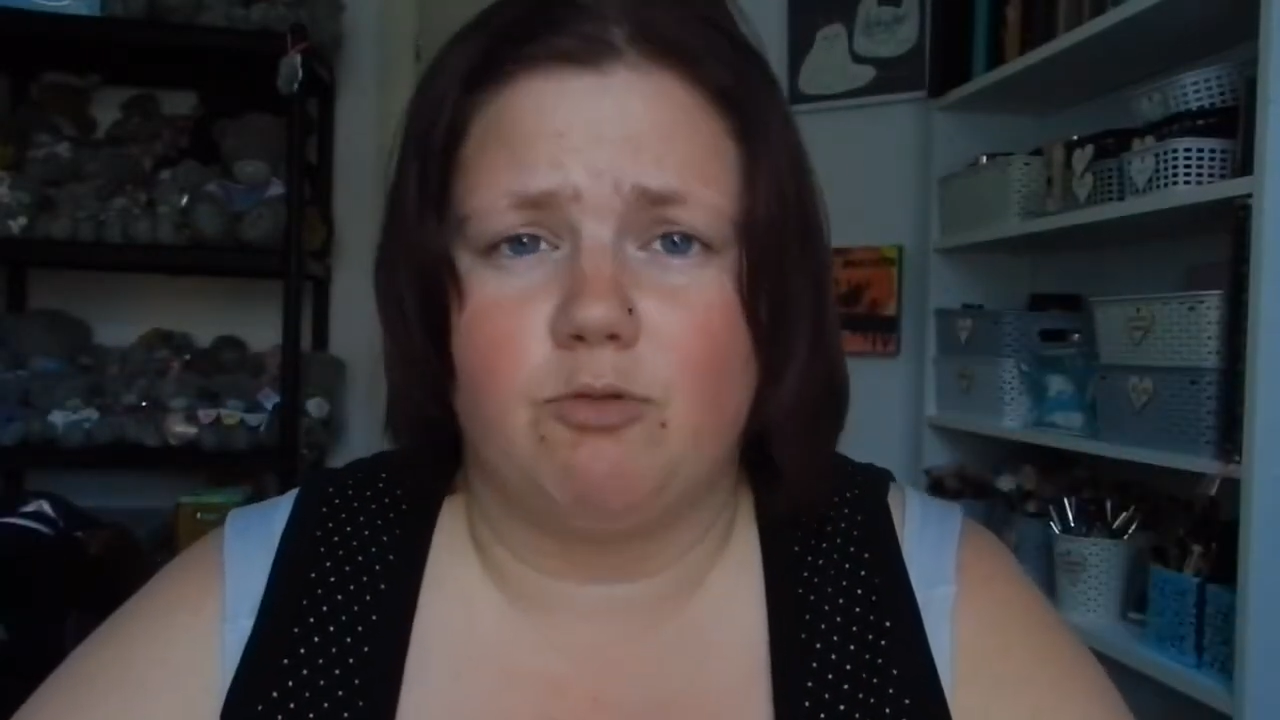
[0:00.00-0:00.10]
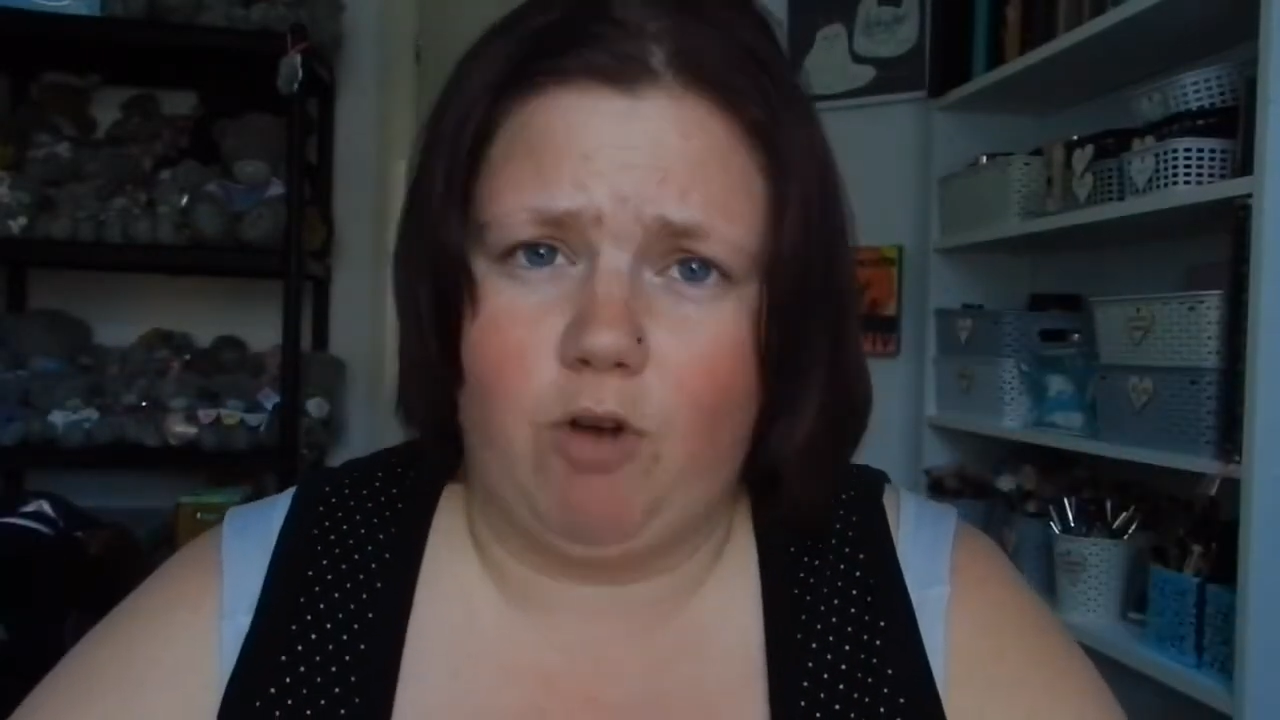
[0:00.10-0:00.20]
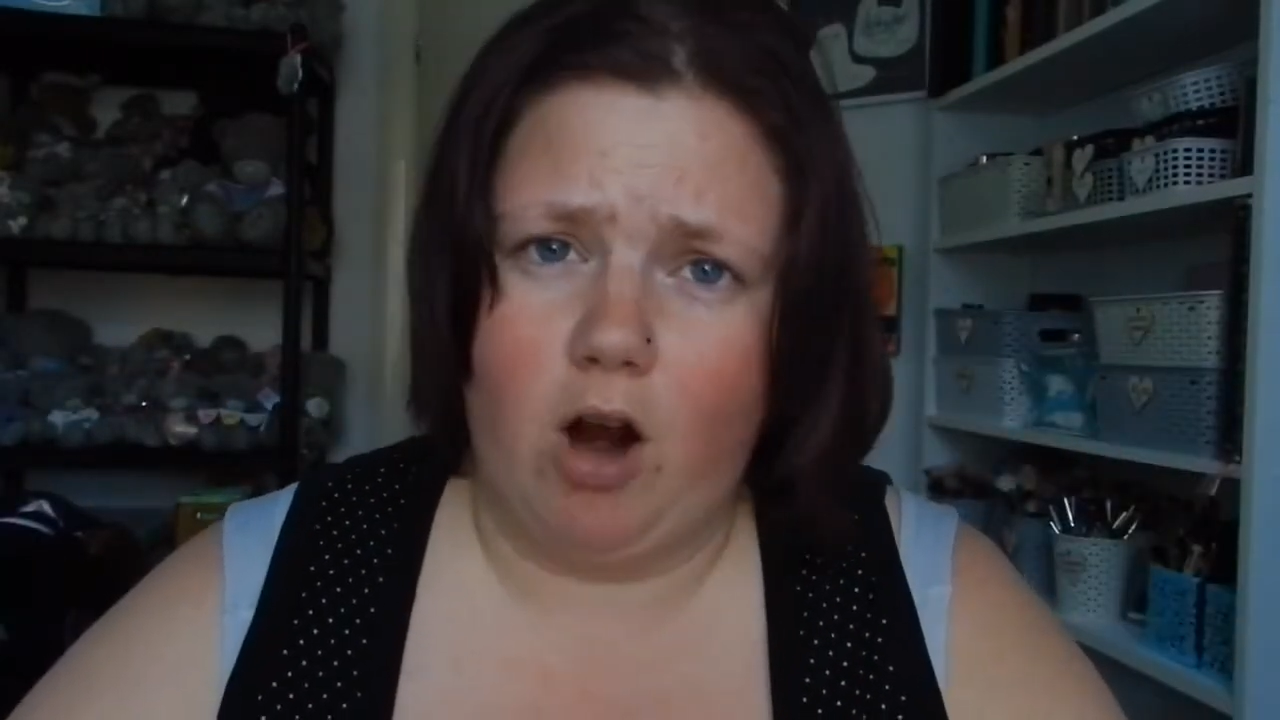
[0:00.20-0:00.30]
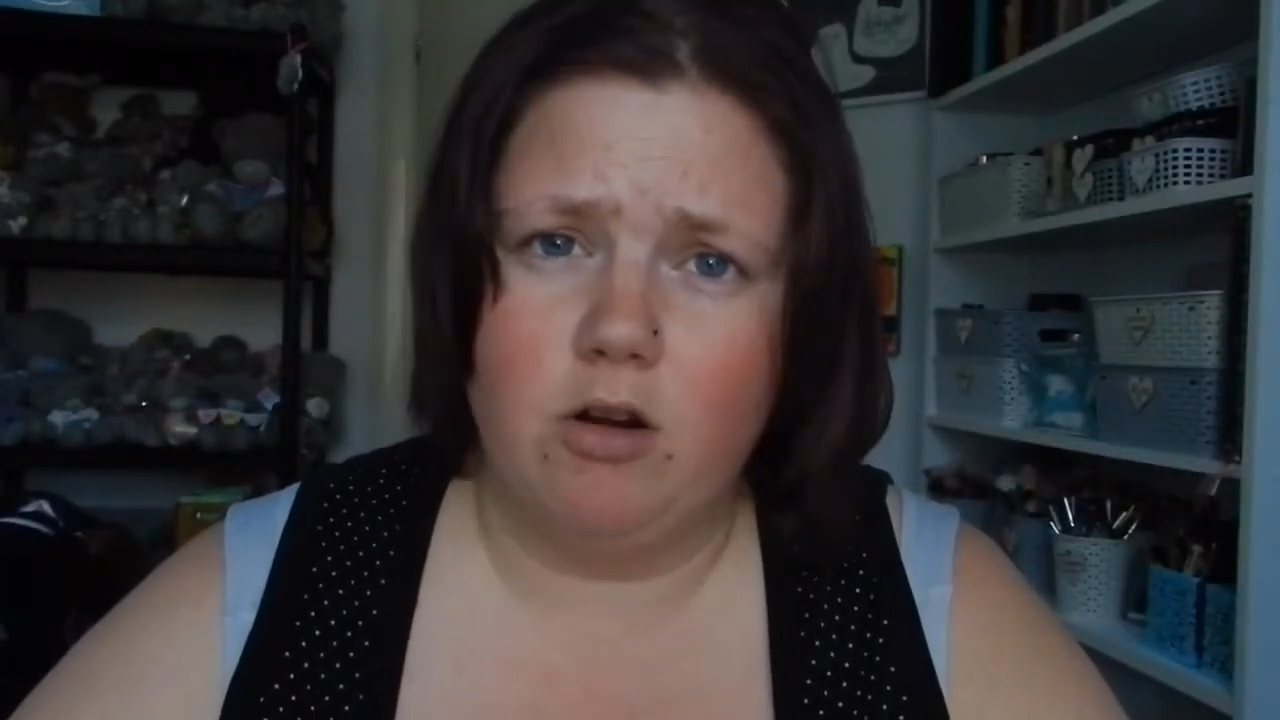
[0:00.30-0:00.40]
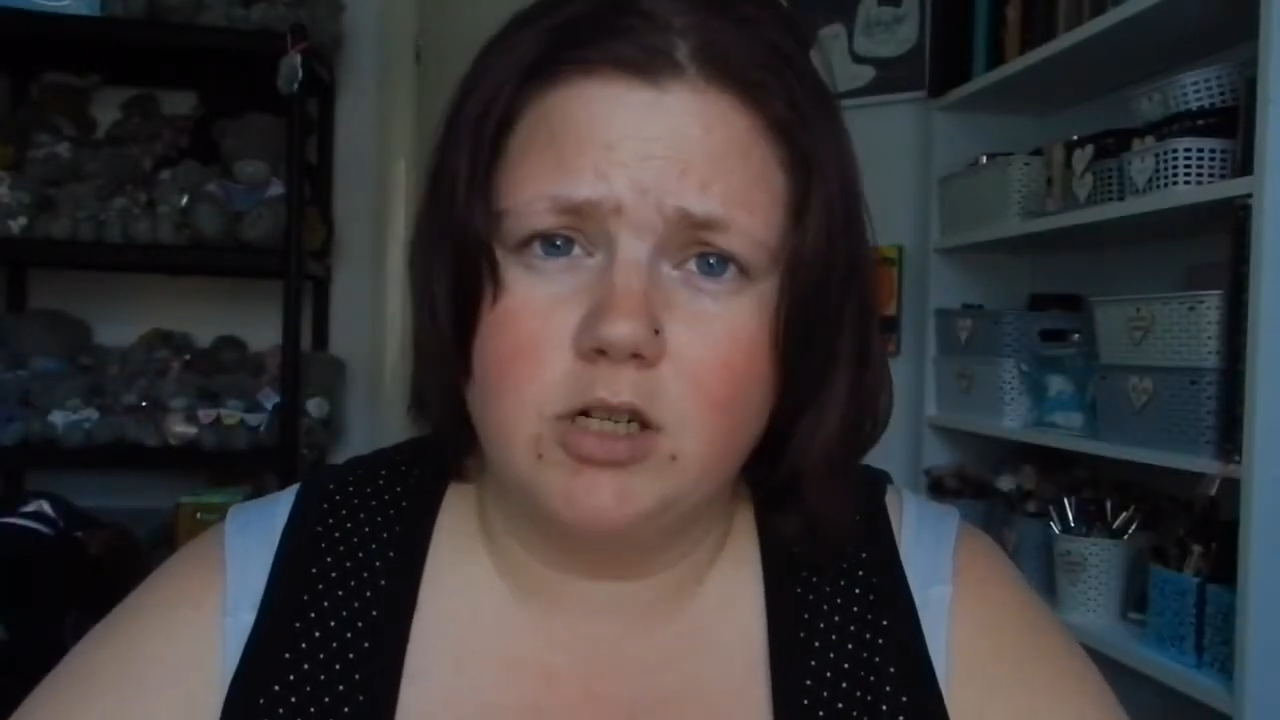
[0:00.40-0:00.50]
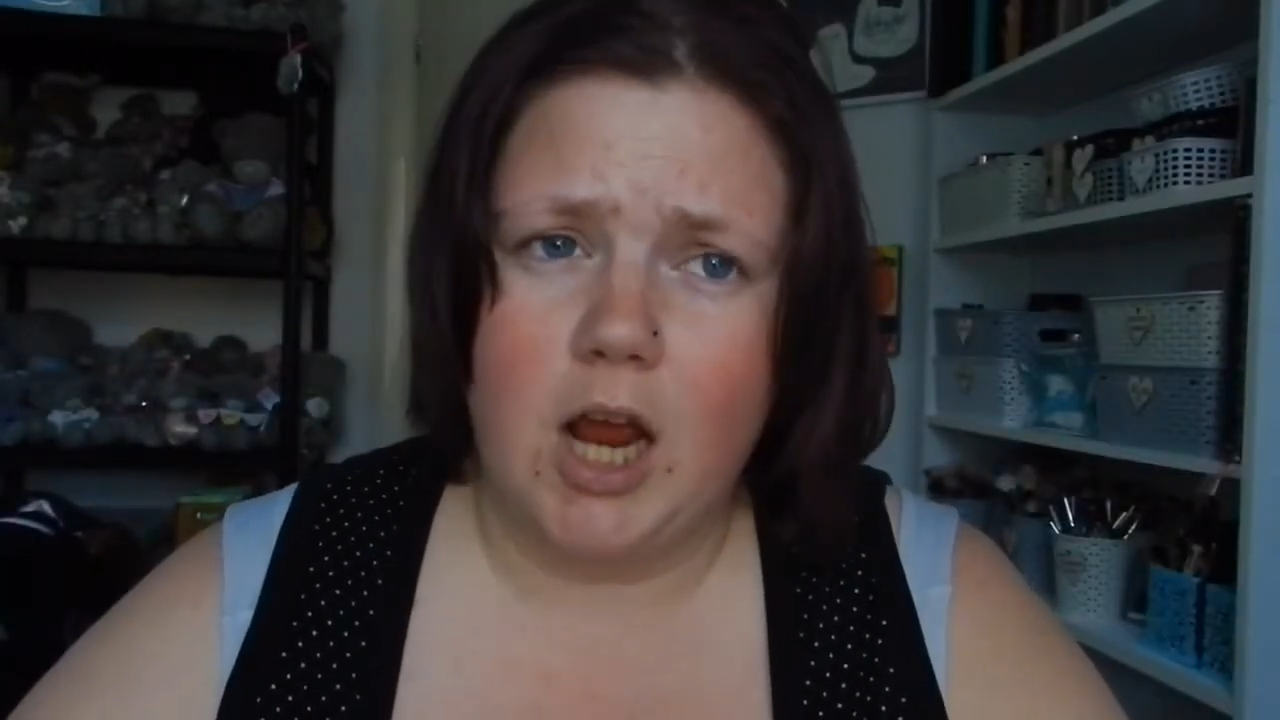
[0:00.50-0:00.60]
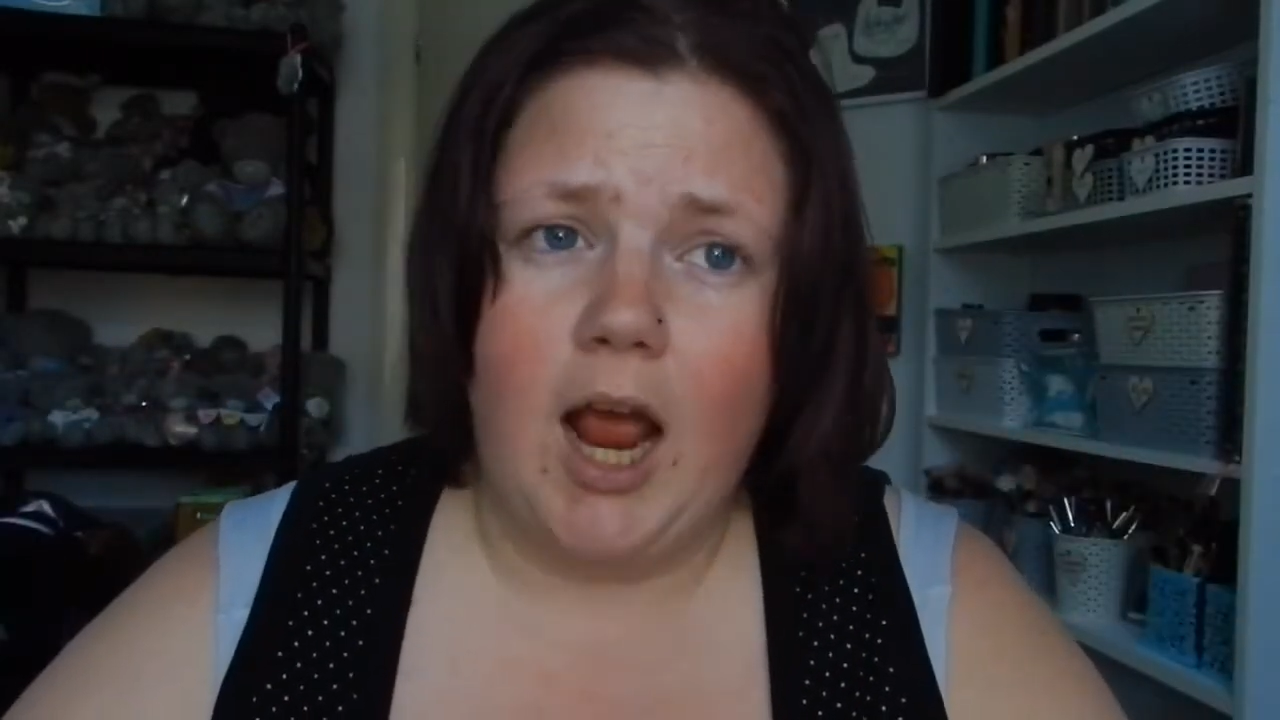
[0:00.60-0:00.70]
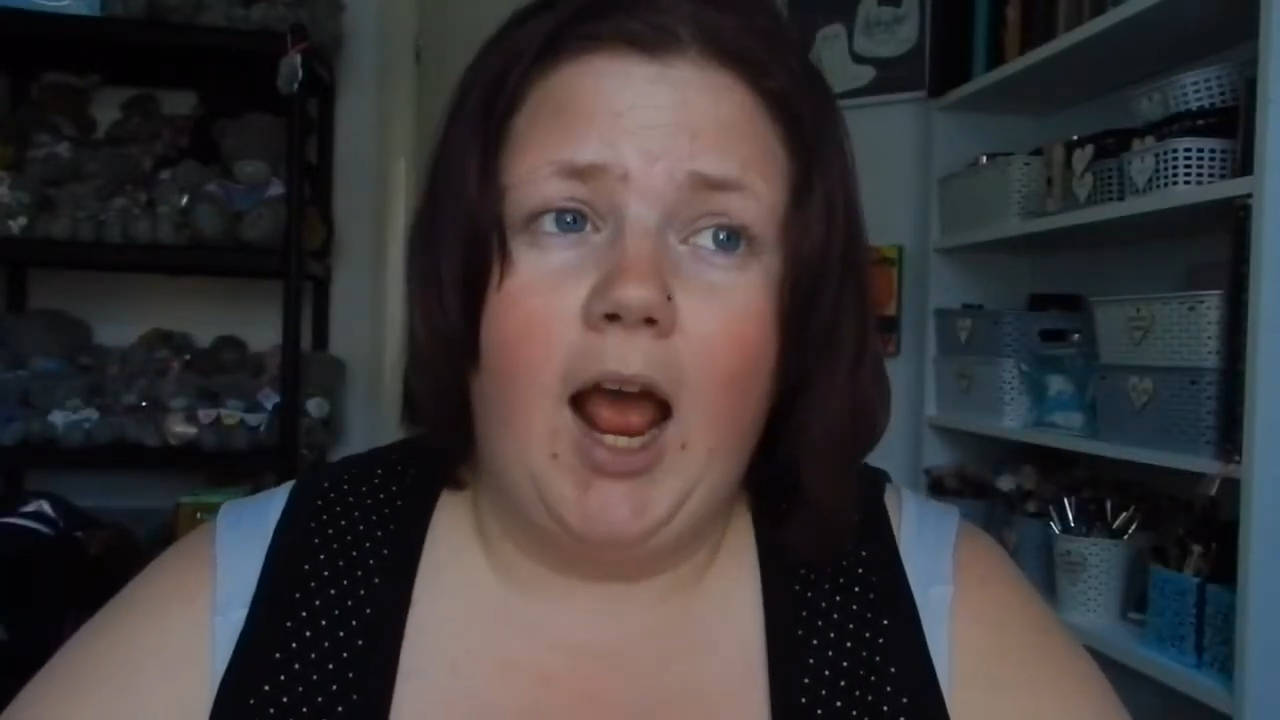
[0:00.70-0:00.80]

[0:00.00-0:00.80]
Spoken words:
a road